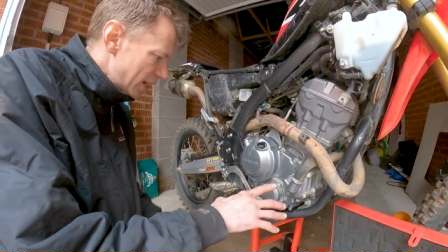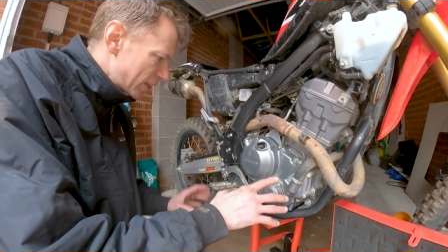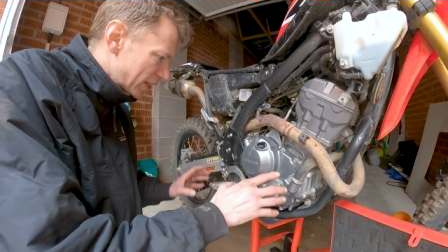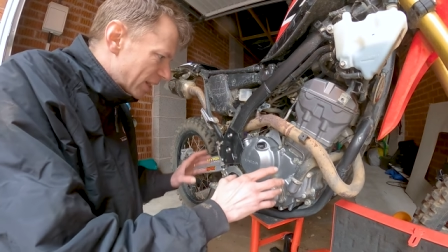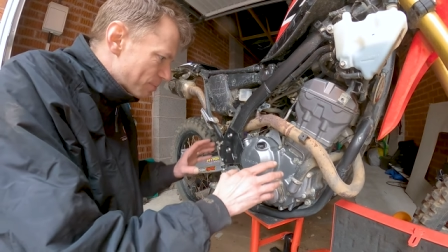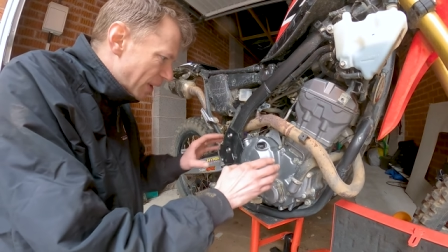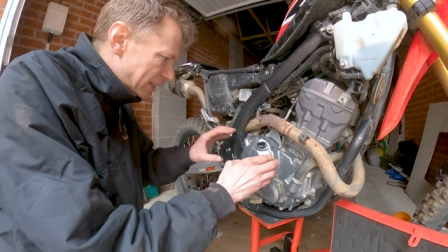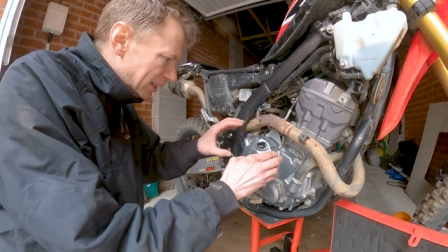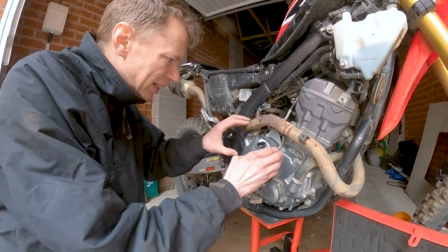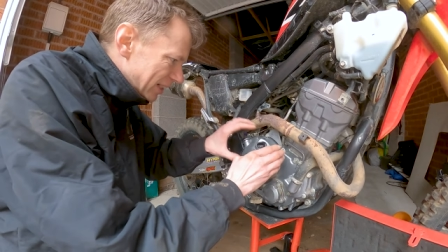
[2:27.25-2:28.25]
anything that
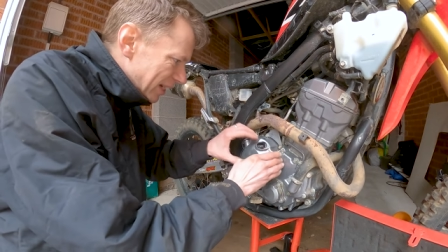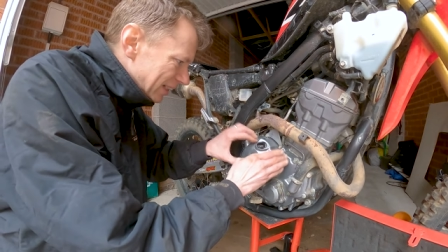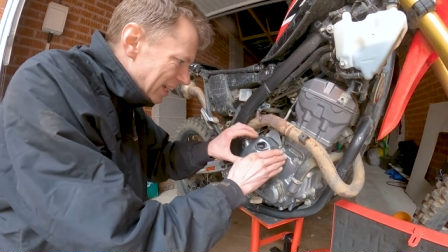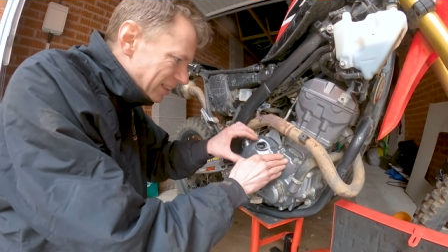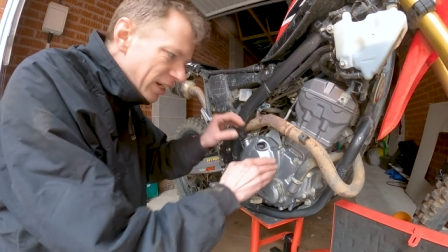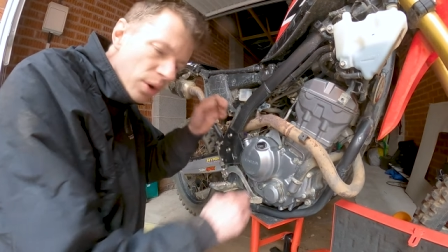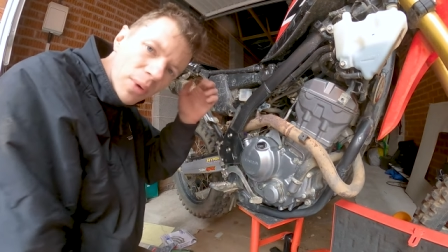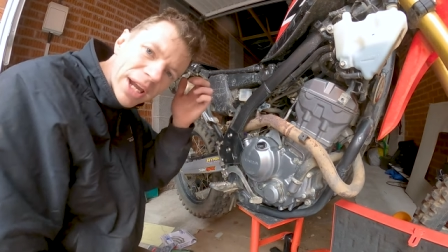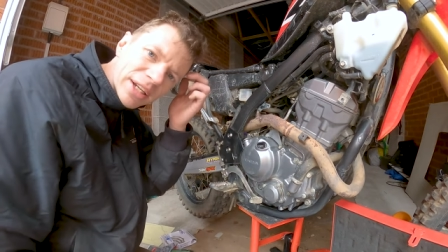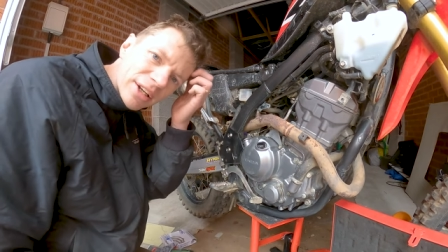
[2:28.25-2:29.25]
basically gets in
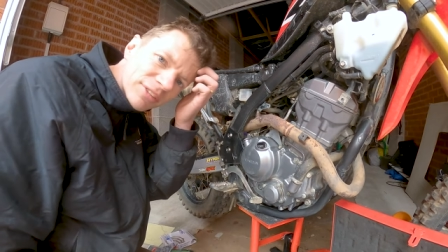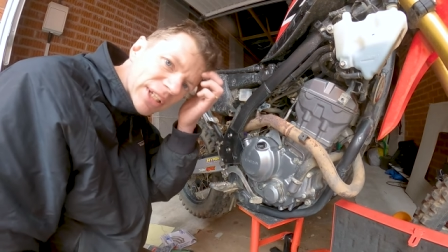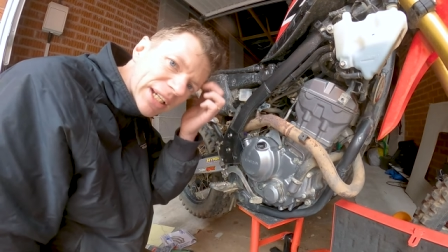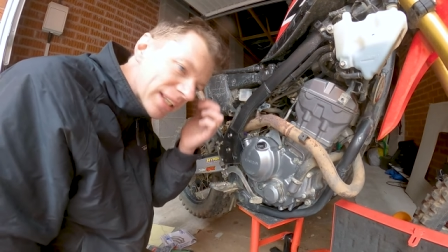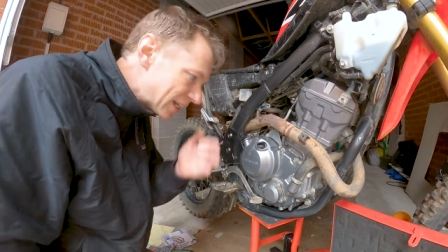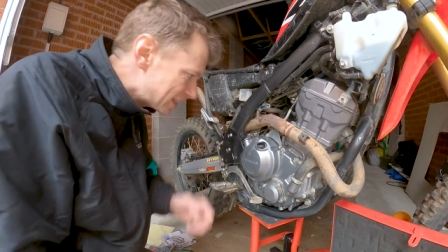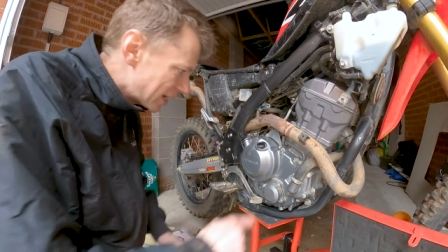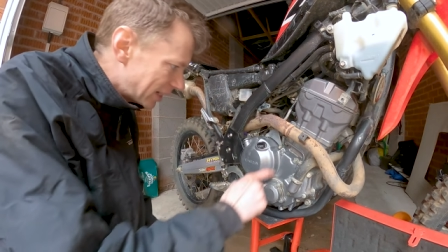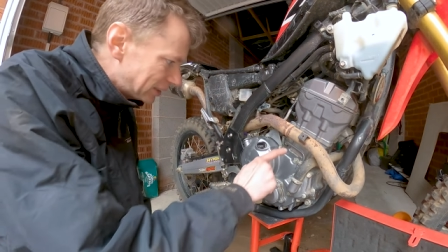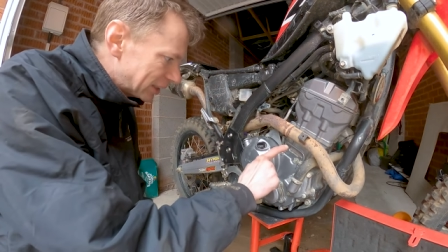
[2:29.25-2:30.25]
our way of taking
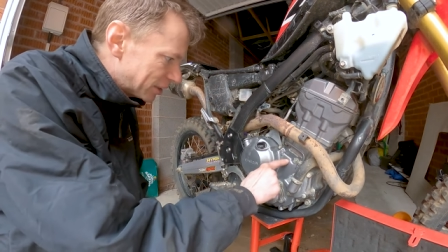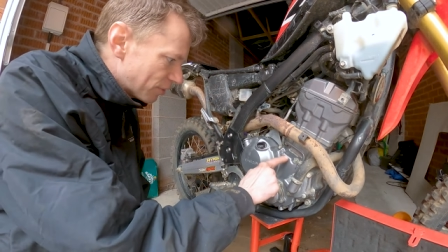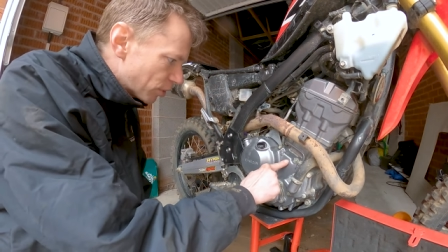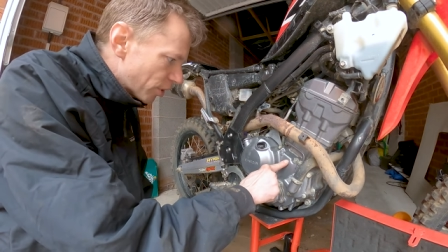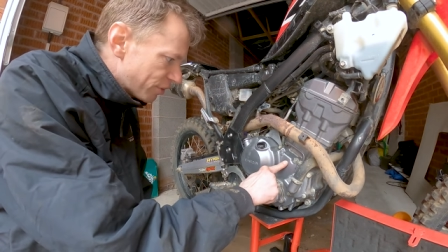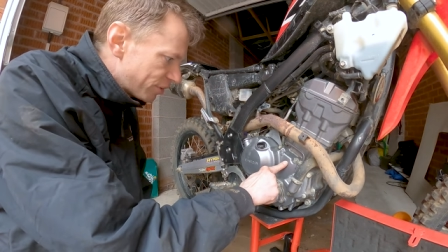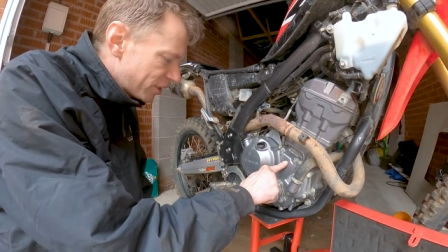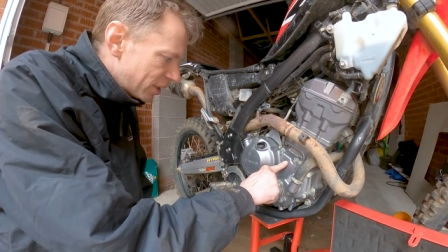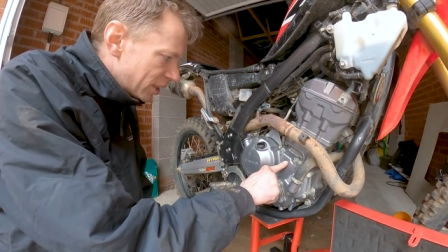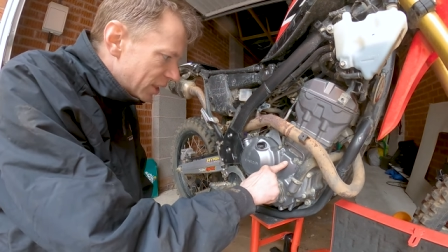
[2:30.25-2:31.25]
this engine cover
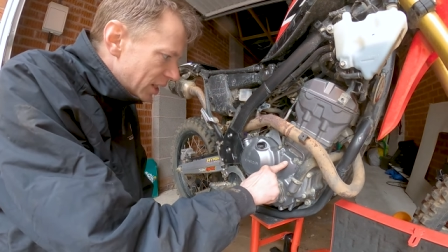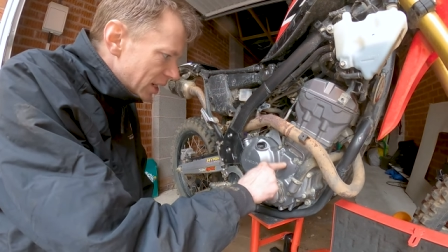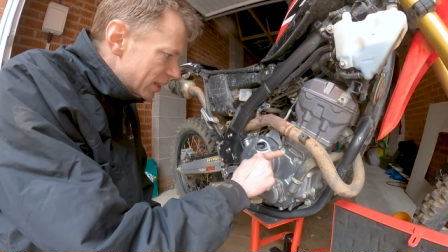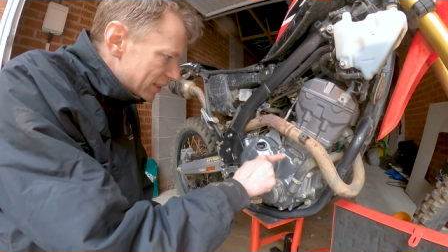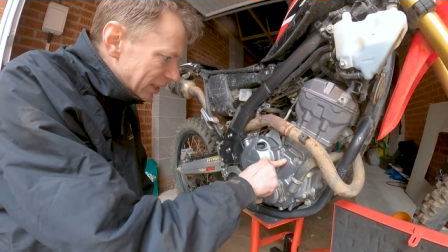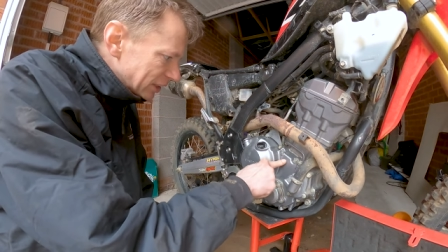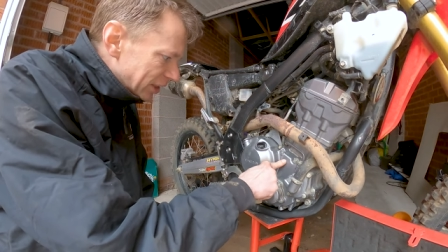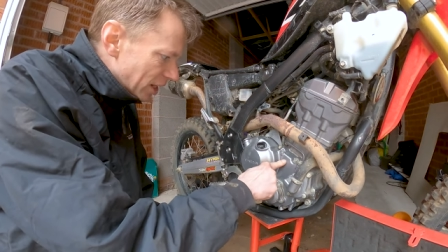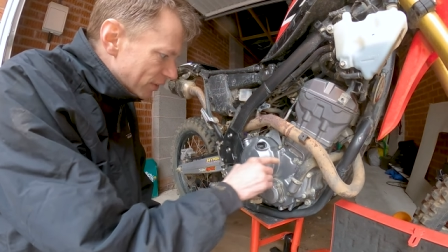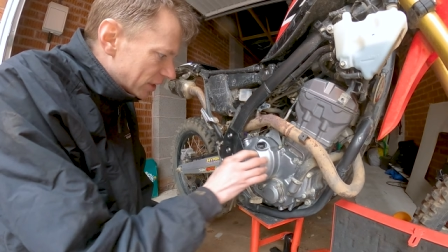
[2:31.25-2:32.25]
off. This
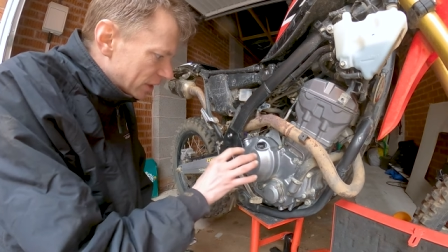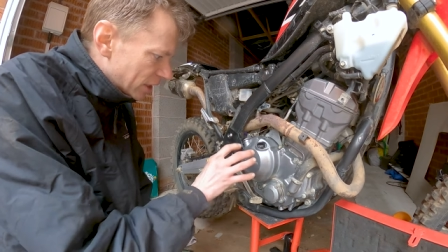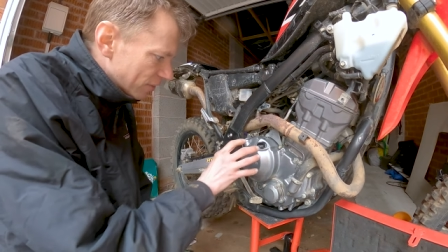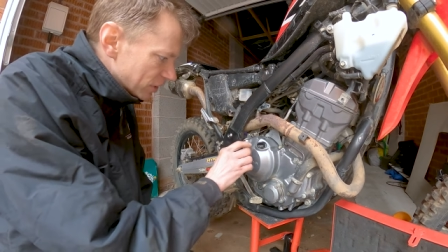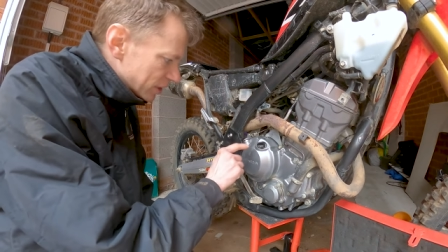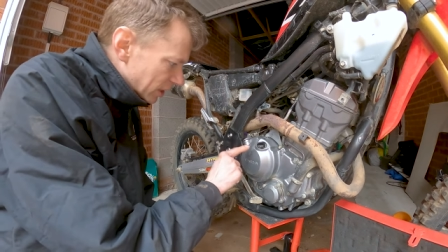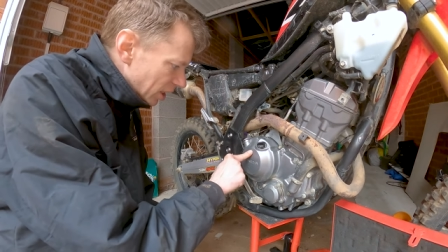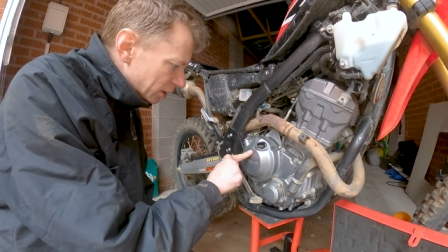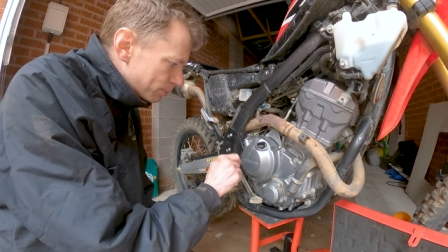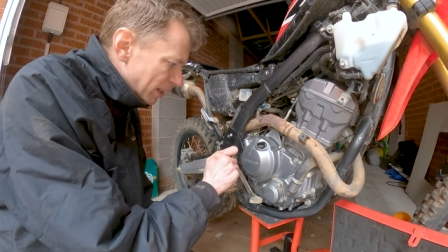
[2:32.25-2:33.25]
engine cover covers the
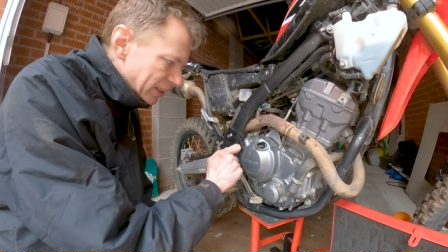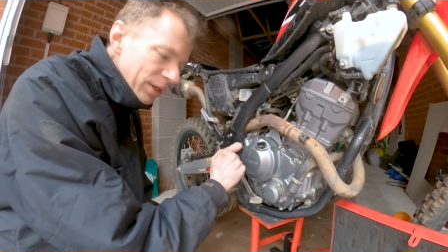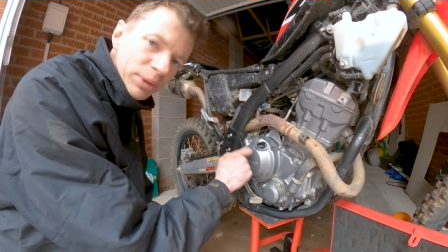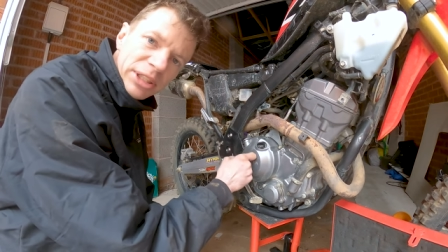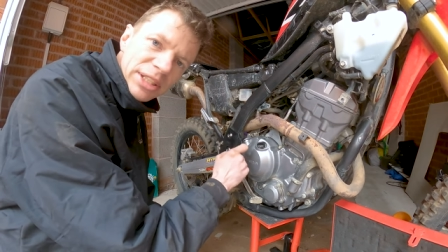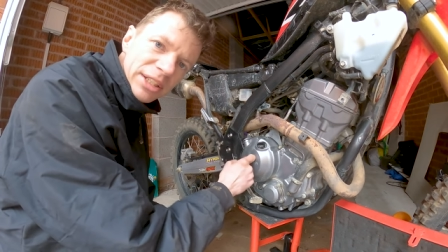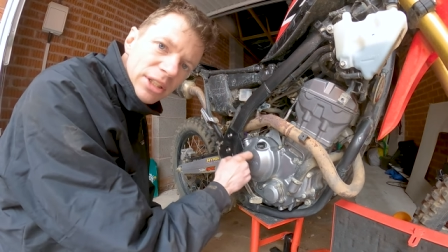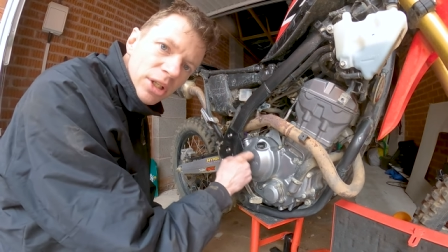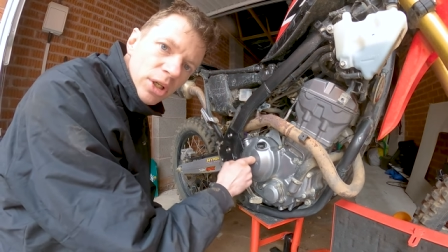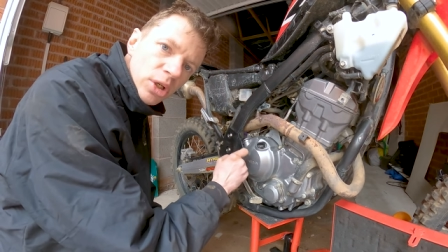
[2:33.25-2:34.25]
clutch basket which
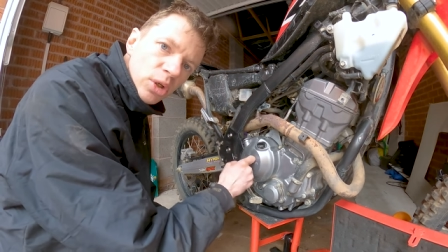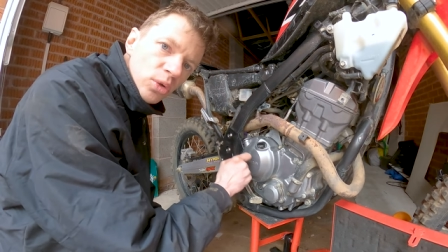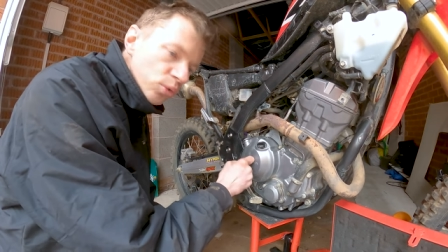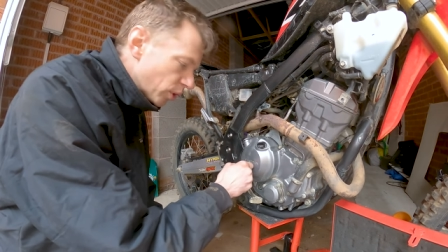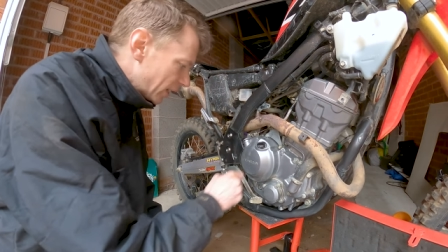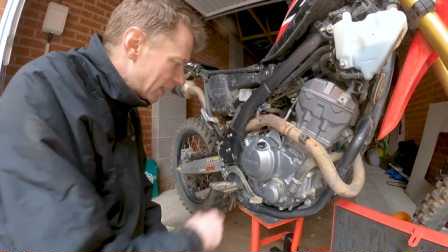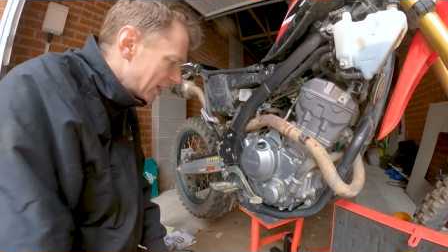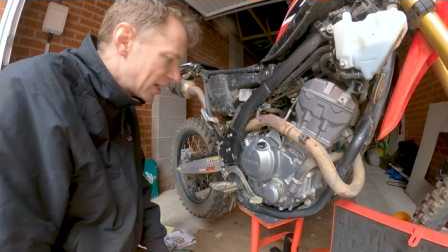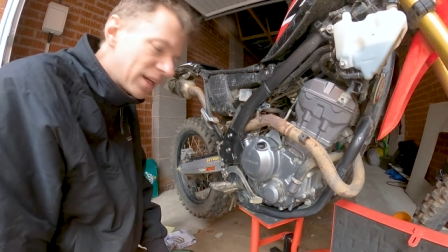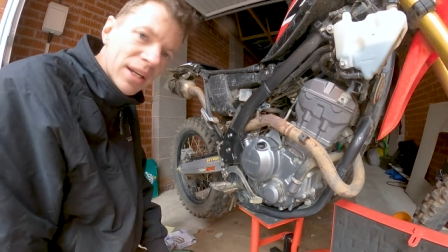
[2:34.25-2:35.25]
sits right
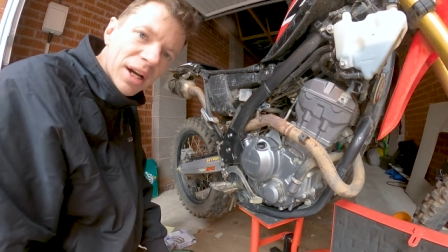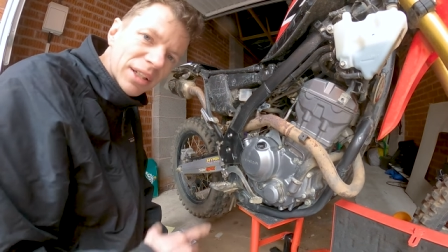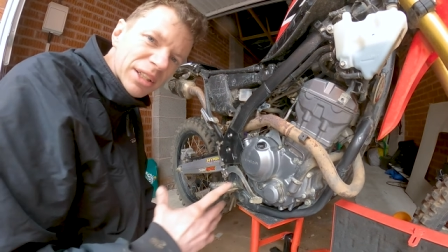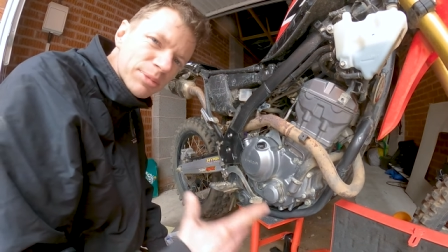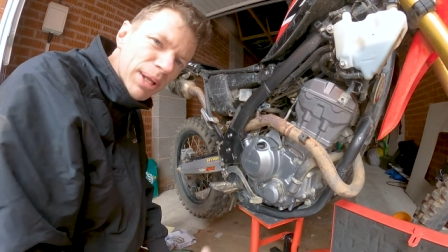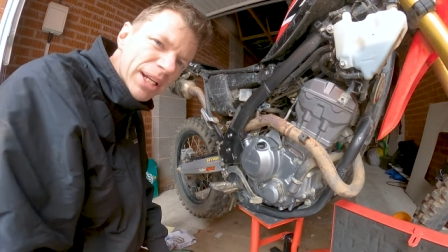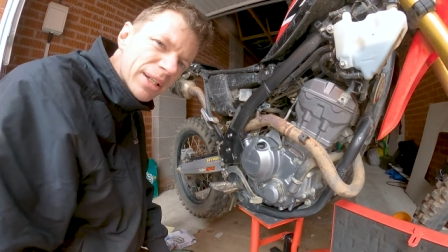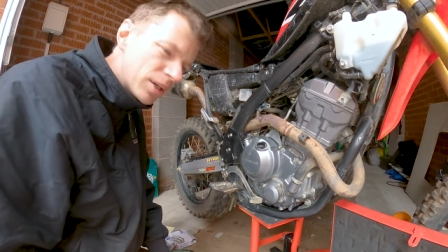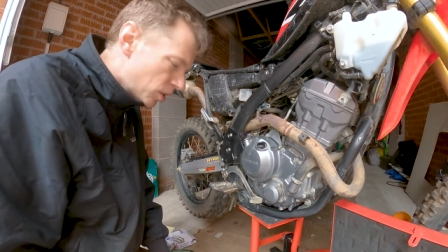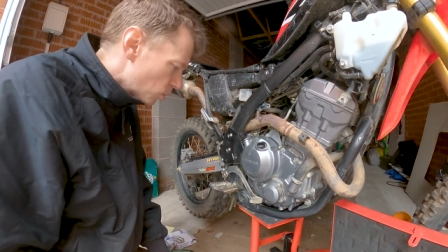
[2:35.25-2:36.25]
here and I'll
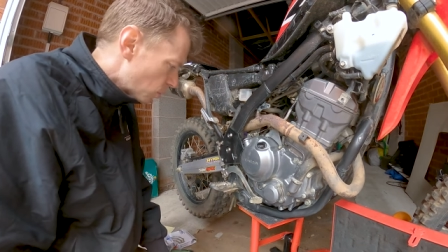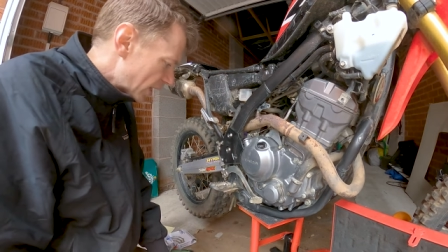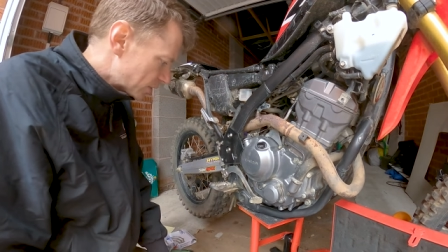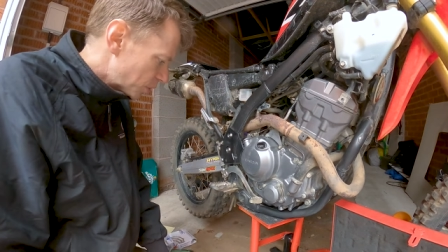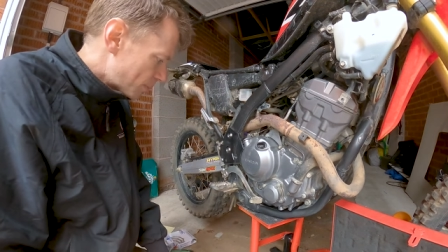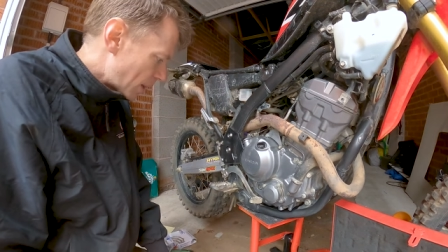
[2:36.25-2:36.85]
explain what that's